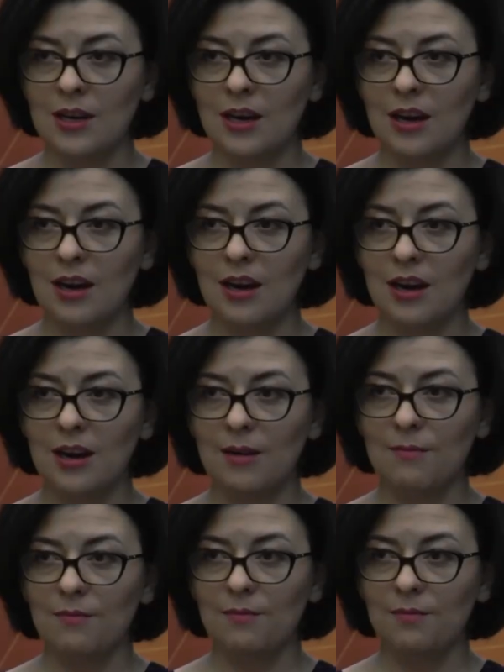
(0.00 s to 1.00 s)

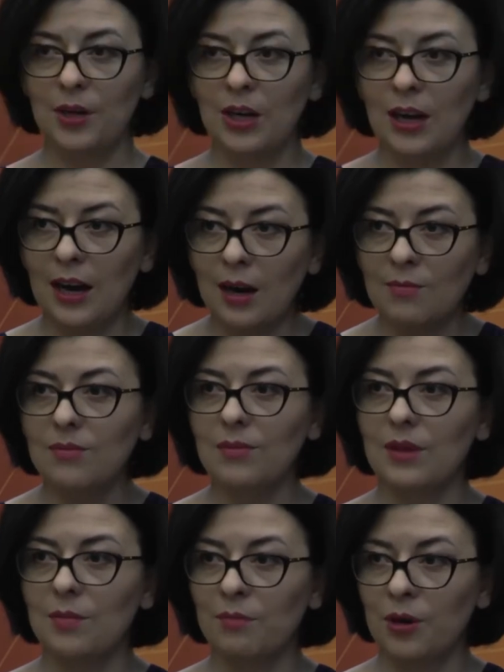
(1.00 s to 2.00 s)
uh, become
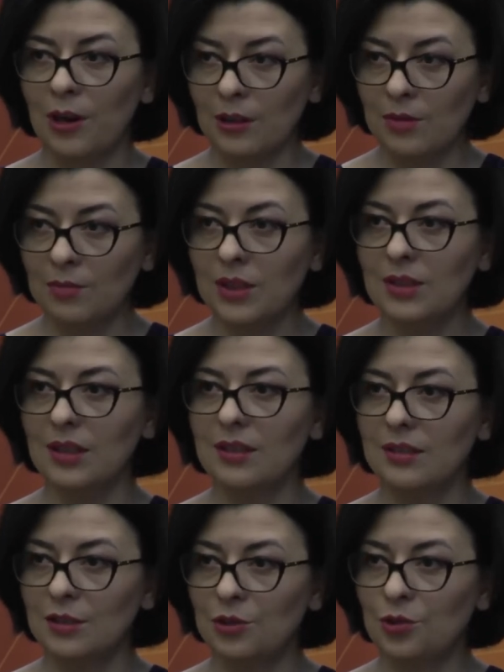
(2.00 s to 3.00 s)
the parliament
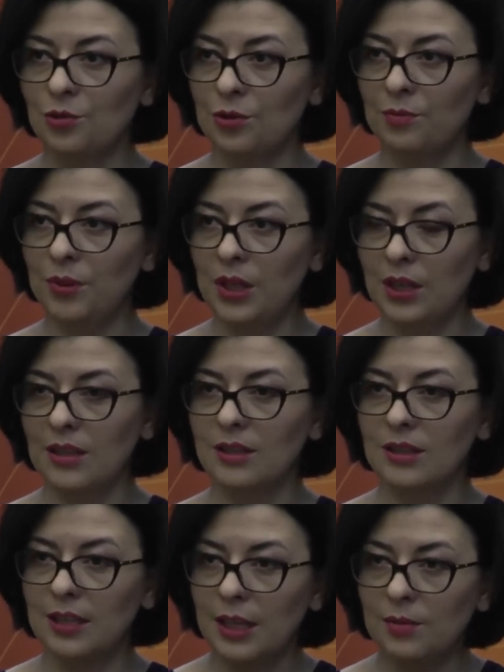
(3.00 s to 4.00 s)
as it should be and to
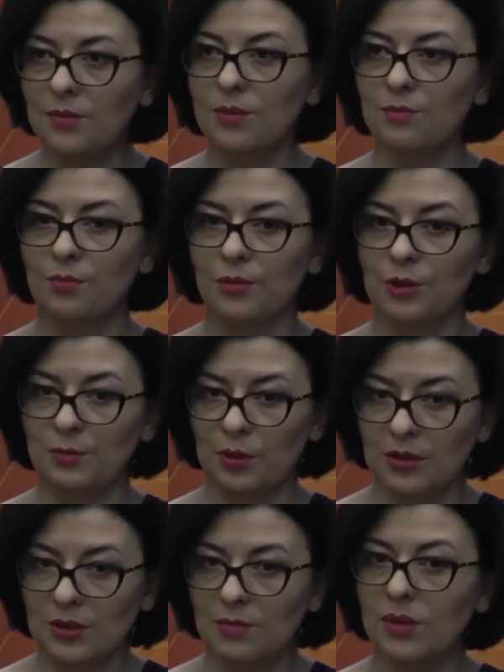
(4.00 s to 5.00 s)
take
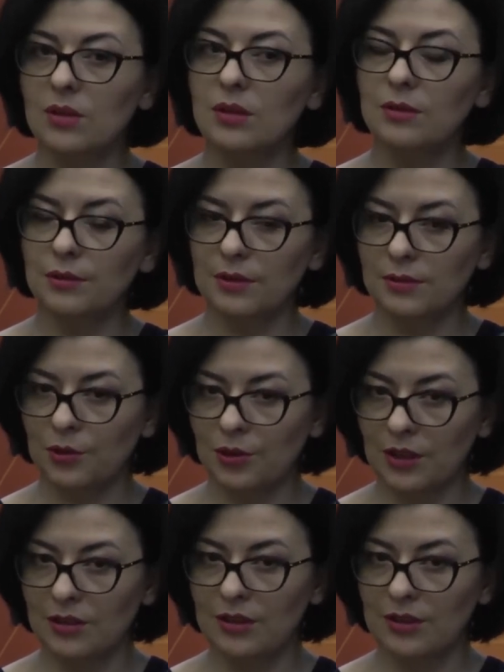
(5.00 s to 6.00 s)
responsibilities for
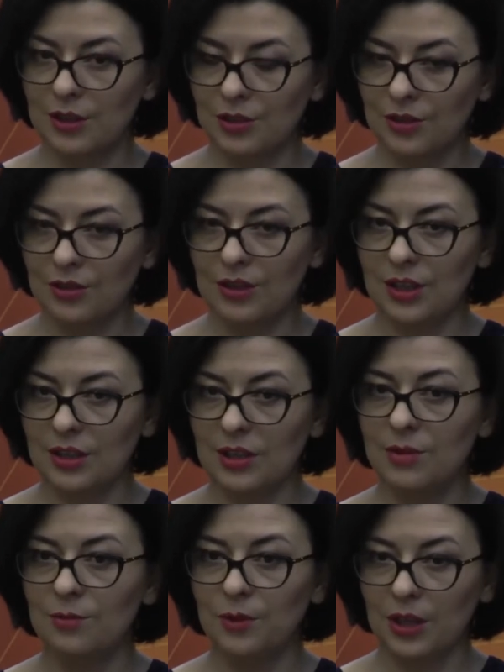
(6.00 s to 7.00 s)
the decision that
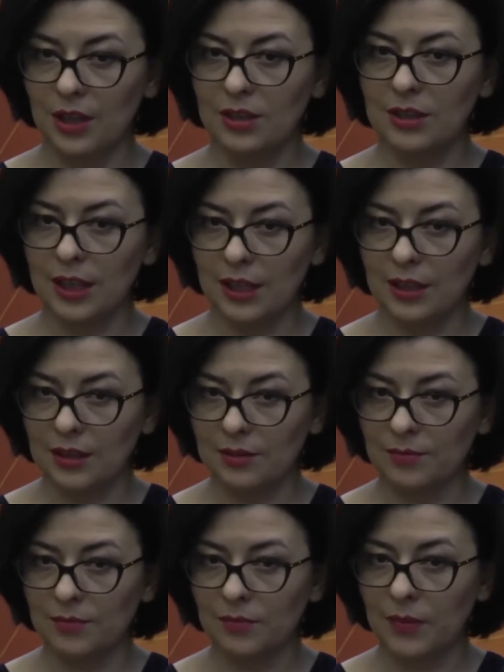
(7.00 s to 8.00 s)
we are taking.
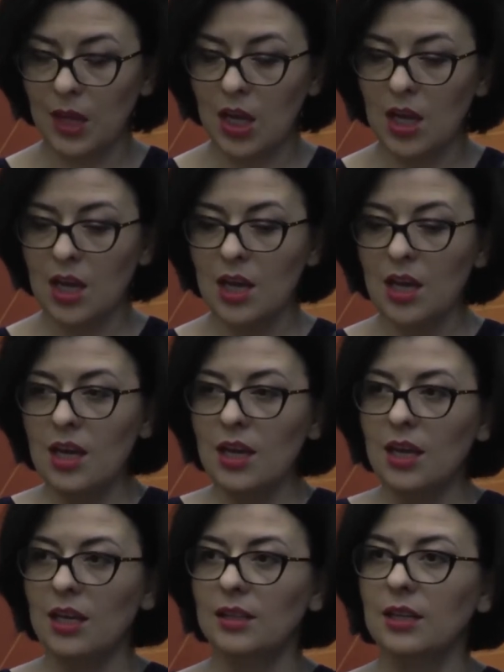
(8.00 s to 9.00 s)

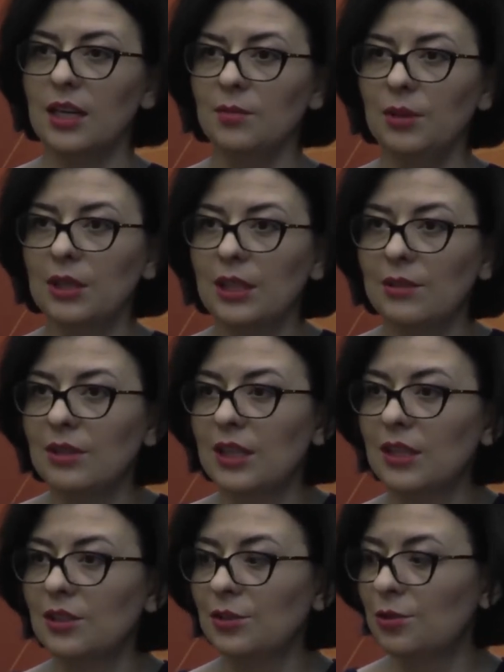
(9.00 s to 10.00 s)
And I believe that to